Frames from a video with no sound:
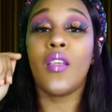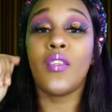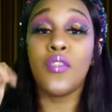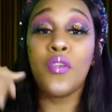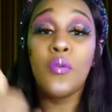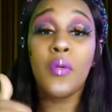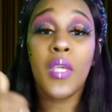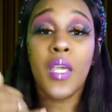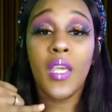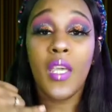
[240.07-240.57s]

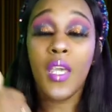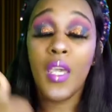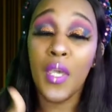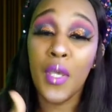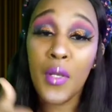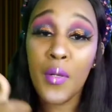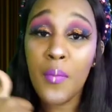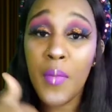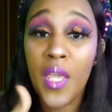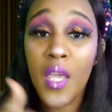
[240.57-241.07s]
you can
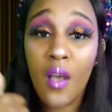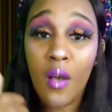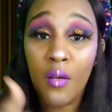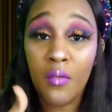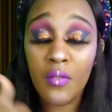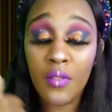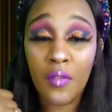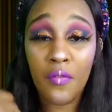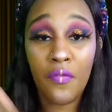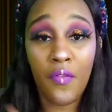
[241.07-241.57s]
hear me
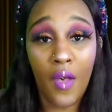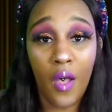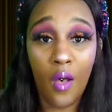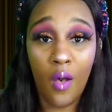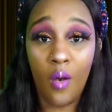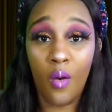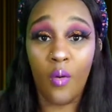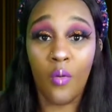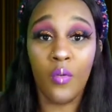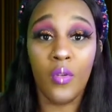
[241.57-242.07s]
on the
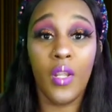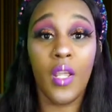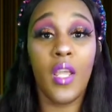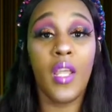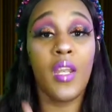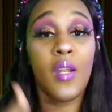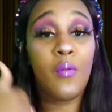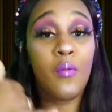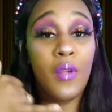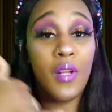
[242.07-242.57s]
phone.
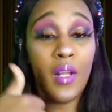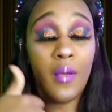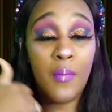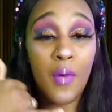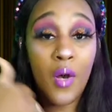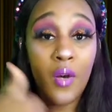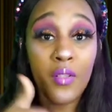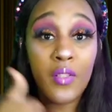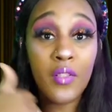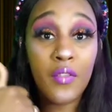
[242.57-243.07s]
And when
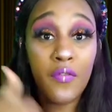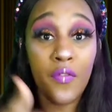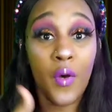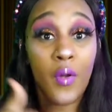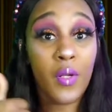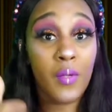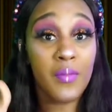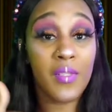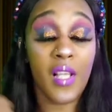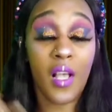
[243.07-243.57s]
I'm on the
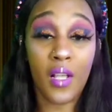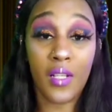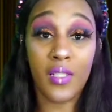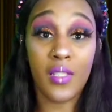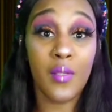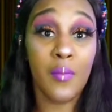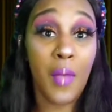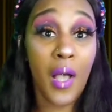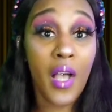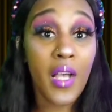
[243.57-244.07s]
phone, I'm talking
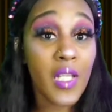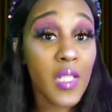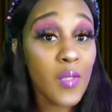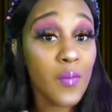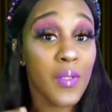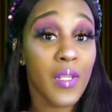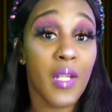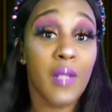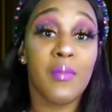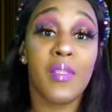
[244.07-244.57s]
to my
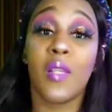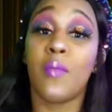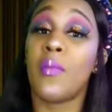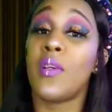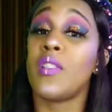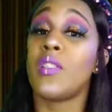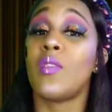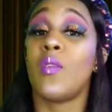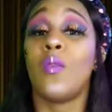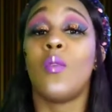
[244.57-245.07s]
husband. I'm telling
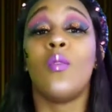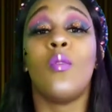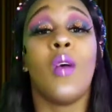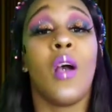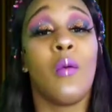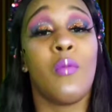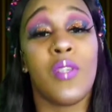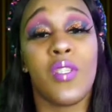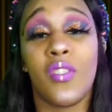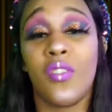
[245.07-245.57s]
my husband, oh,
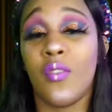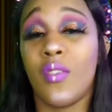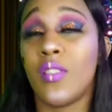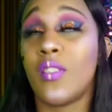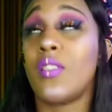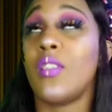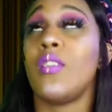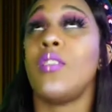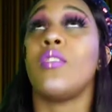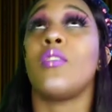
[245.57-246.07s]
I wish you
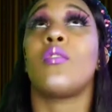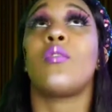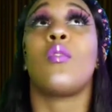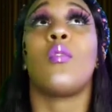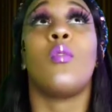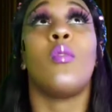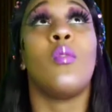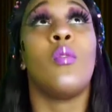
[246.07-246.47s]
could see this.